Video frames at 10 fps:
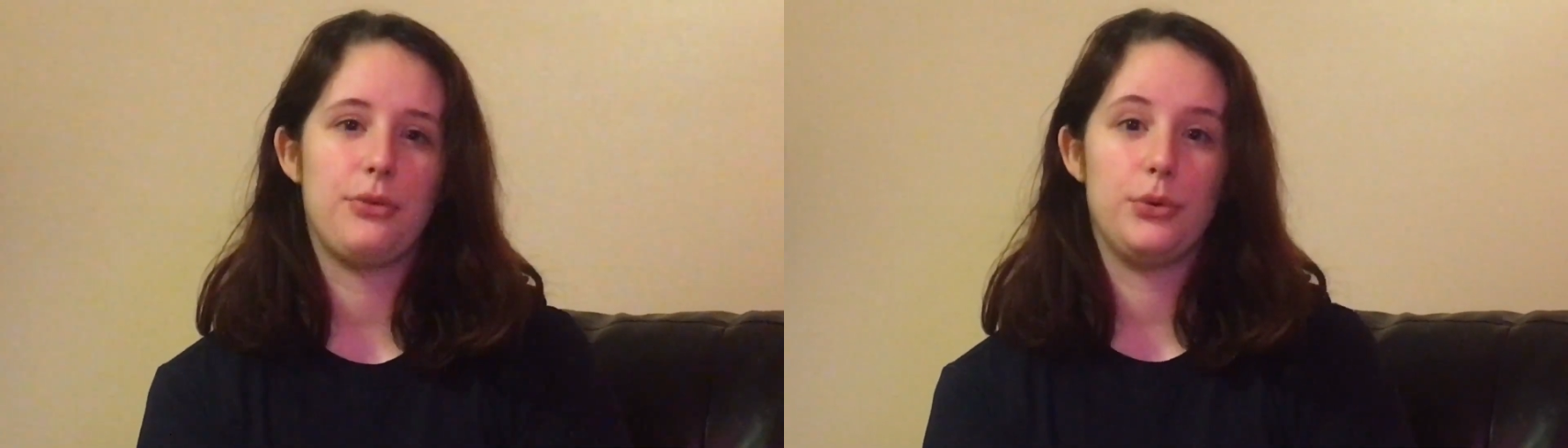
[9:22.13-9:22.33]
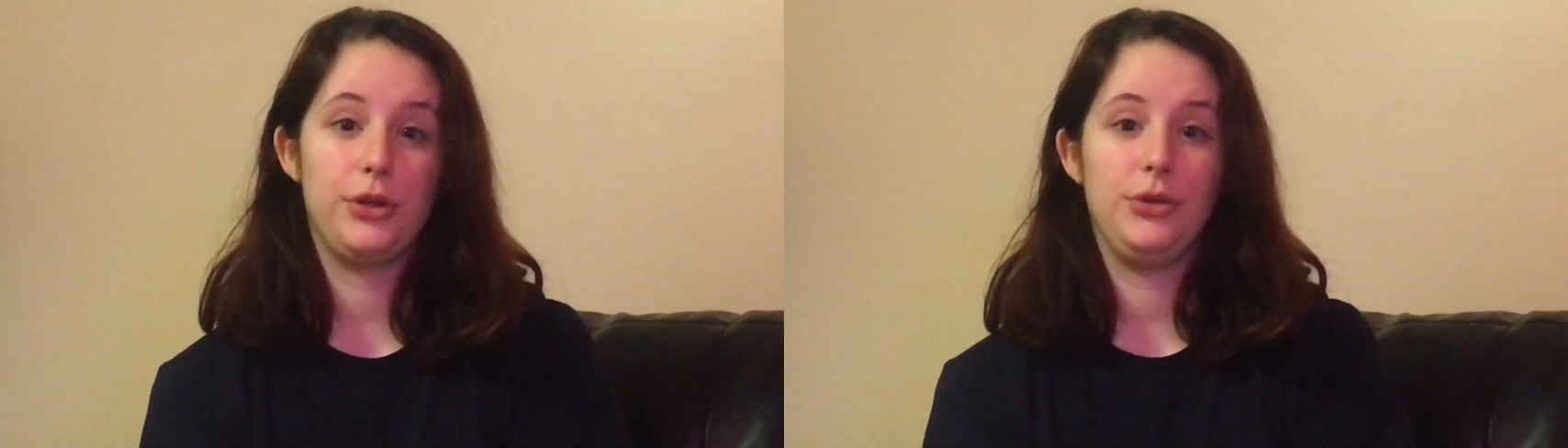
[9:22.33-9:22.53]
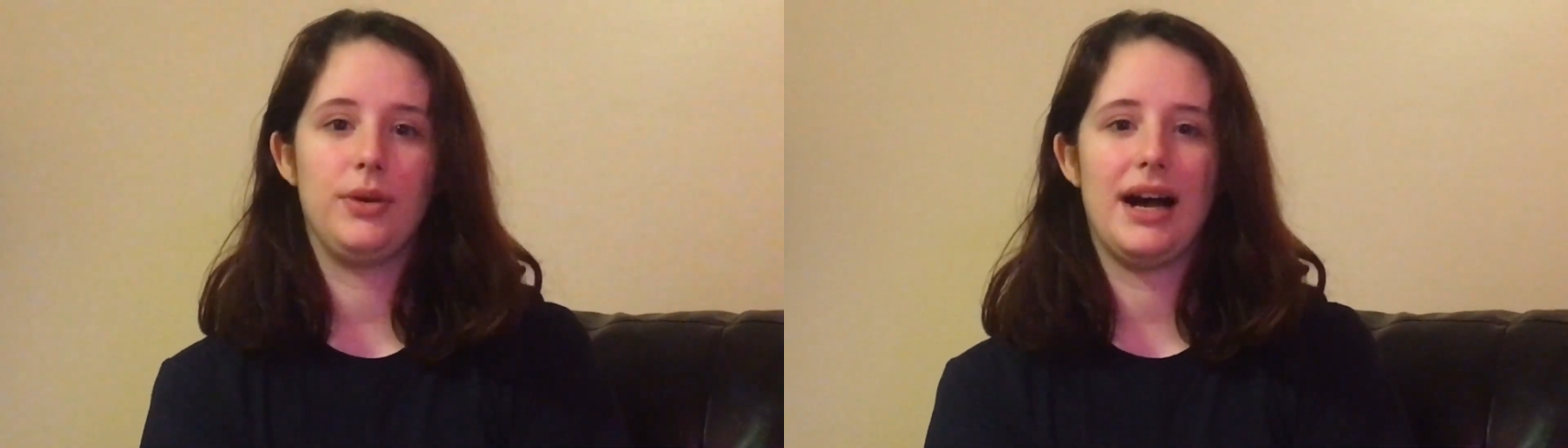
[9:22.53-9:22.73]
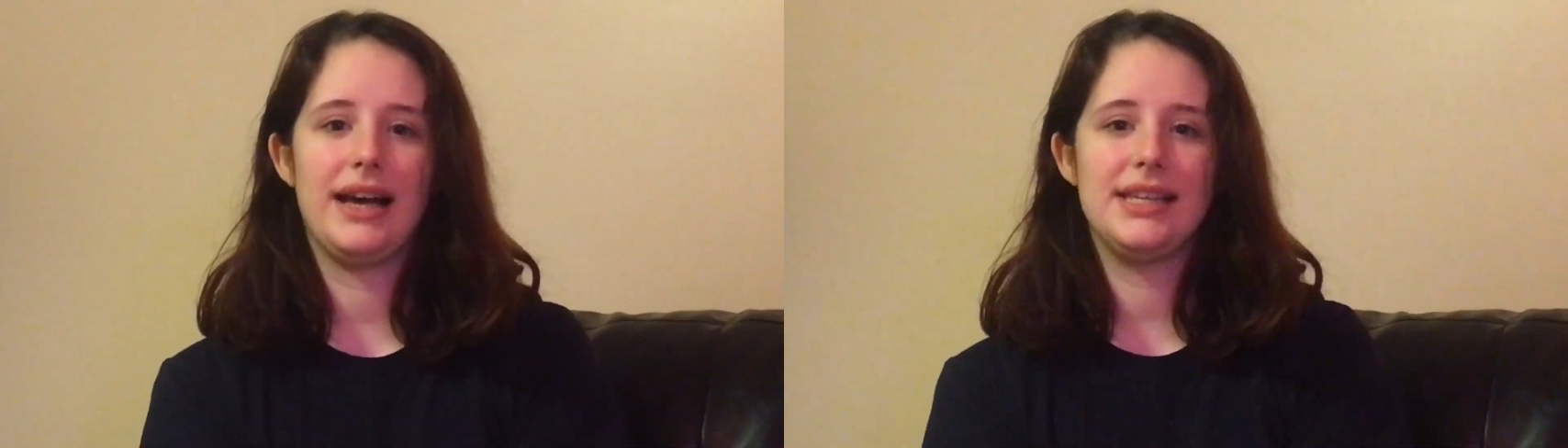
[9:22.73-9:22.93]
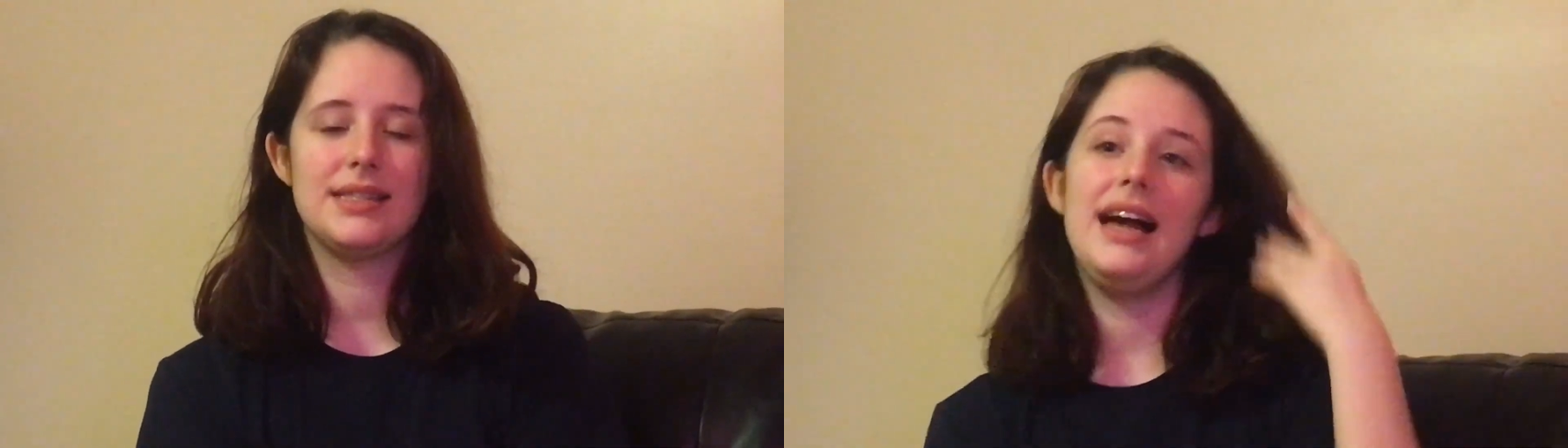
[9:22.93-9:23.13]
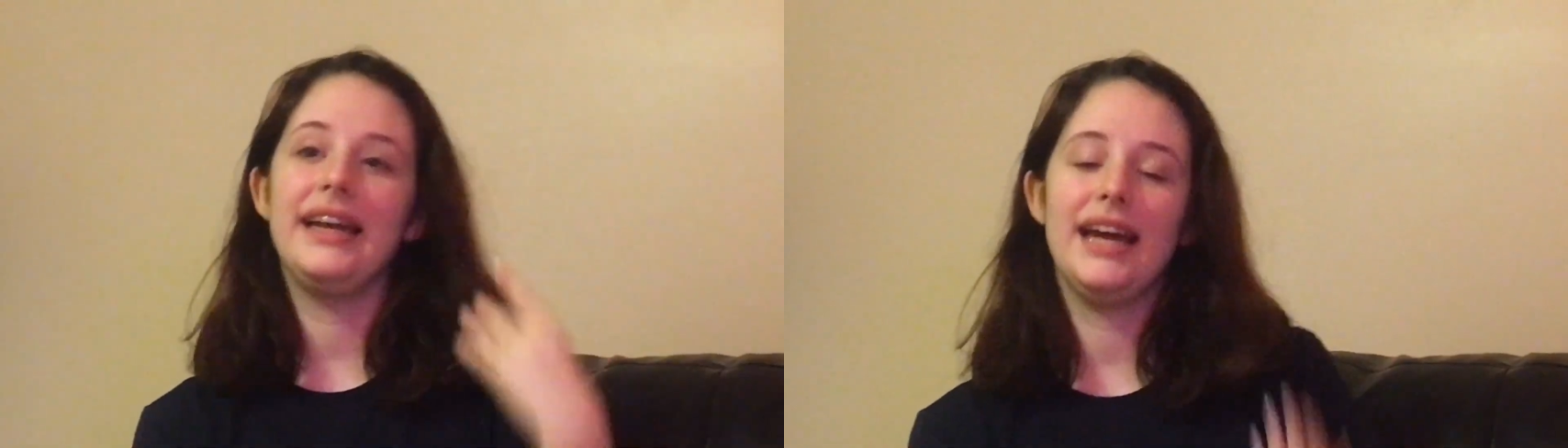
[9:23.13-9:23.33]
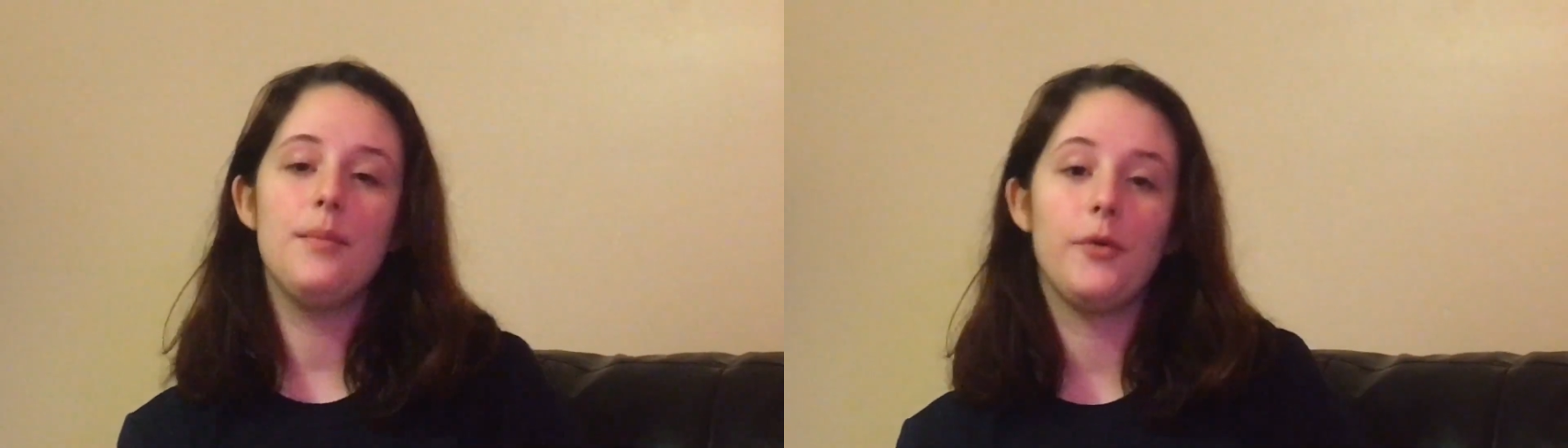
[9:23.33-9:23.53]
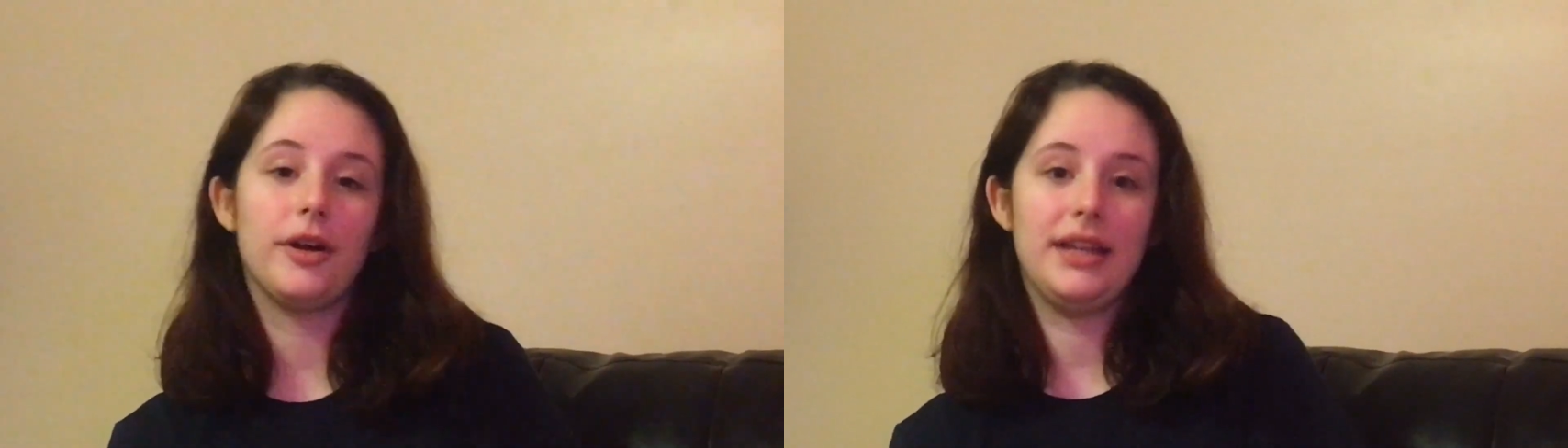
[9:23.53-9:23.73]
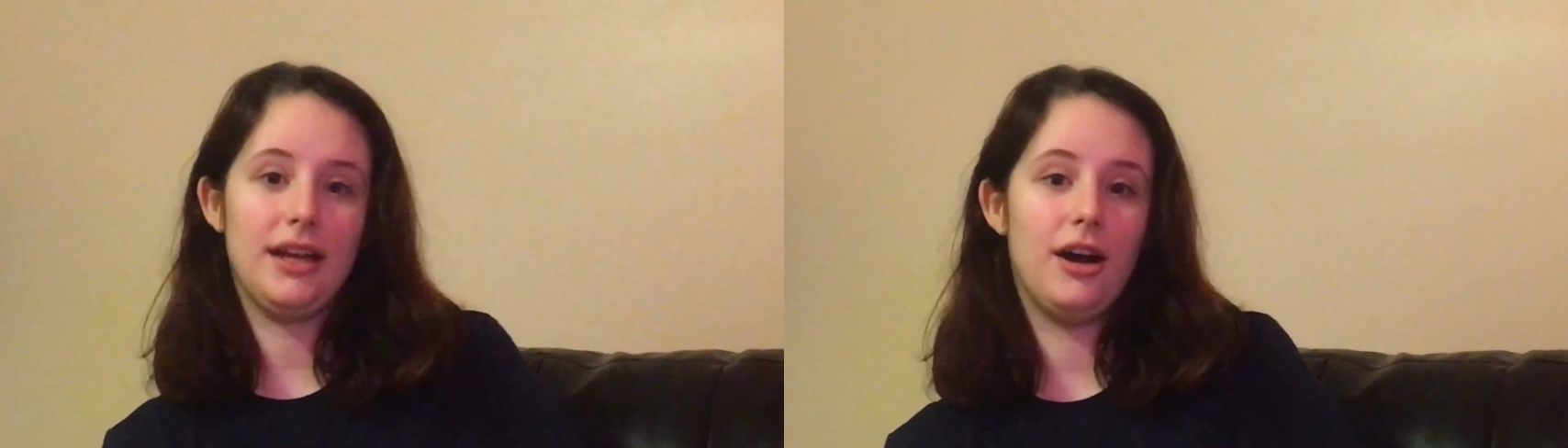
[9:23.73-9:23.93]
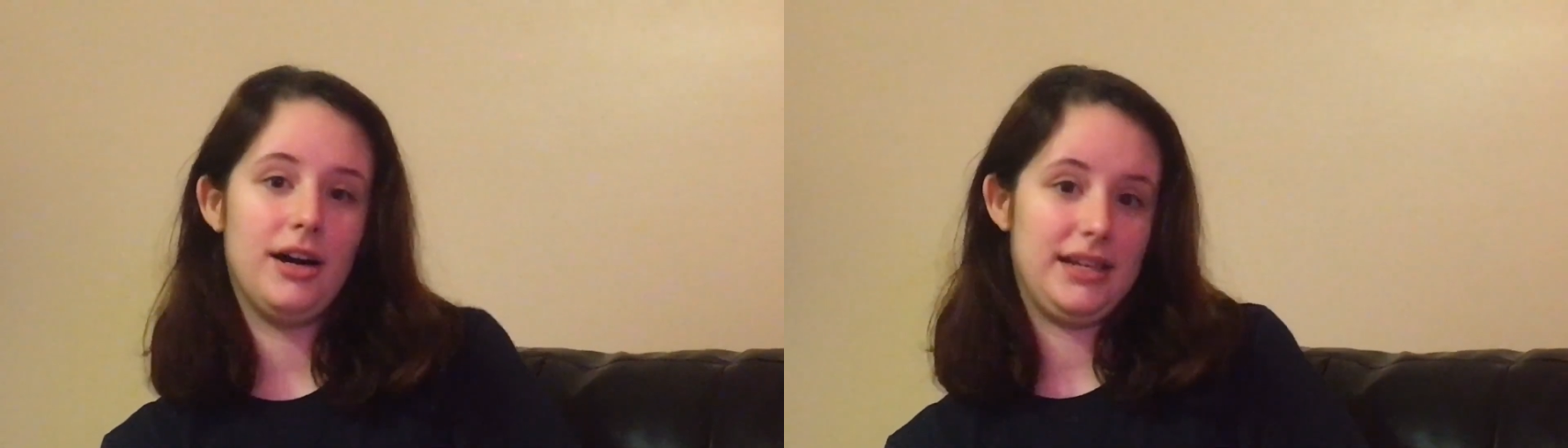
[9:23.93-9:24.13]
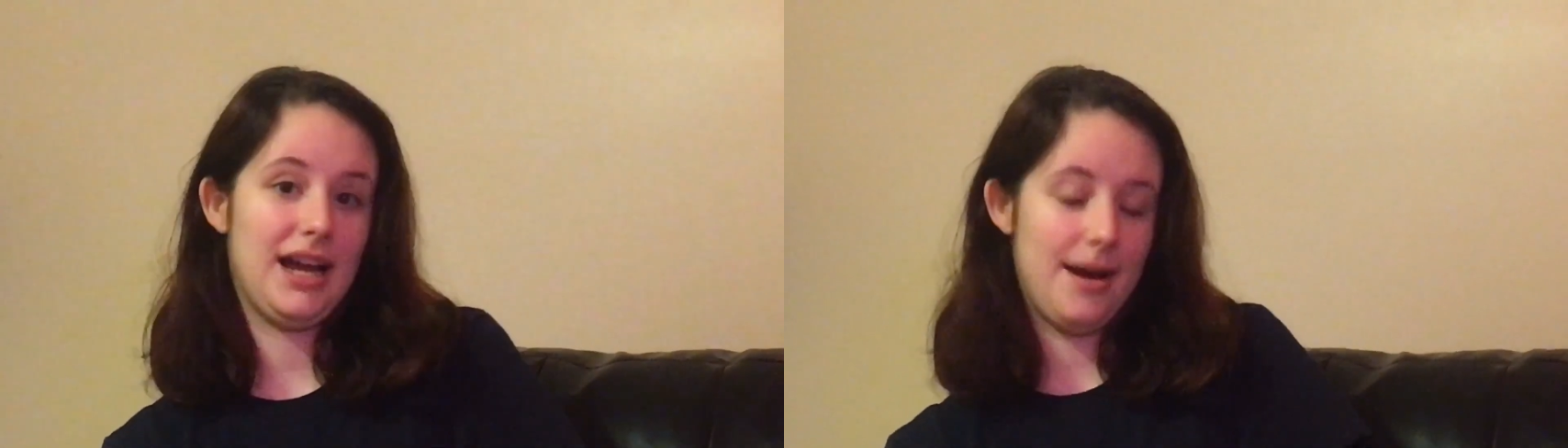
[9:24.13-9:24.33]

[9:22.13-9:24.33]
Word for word: through to you guys. I am working on,